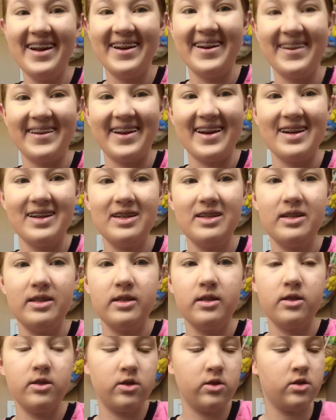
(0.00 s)
Okay.
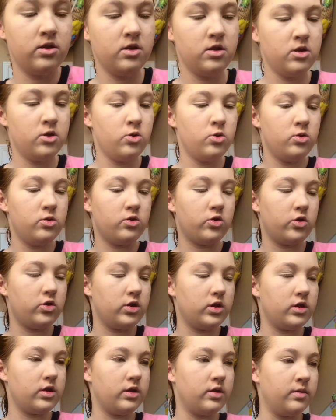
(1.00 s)
So we're
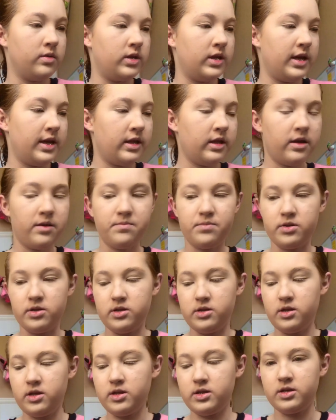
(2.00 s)
just gonna take that,
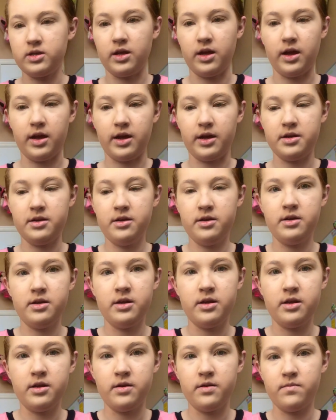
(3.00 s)
put it to the side,
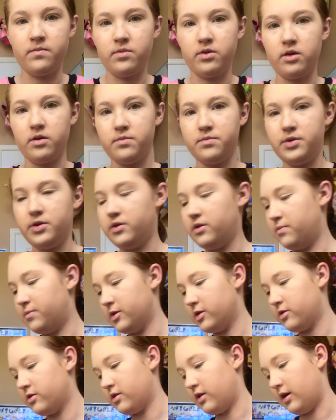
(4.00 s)
put our beauty
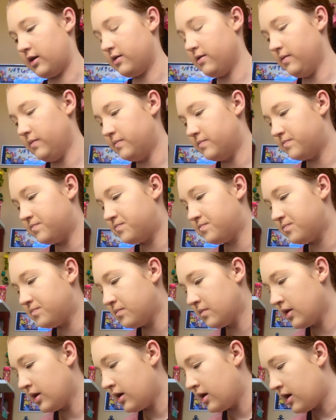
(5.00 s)
blender there.
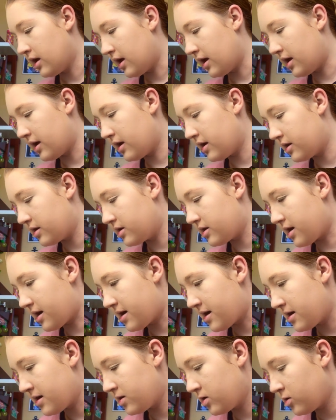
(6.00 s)
And
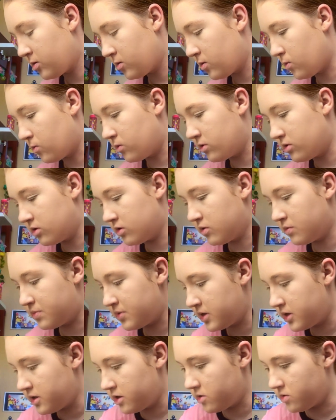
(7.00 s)
I will
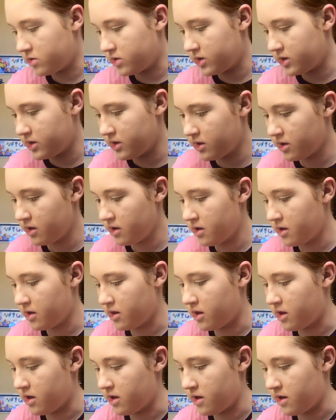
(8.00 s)
be using
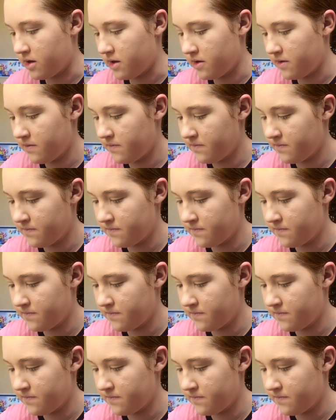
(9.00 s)
the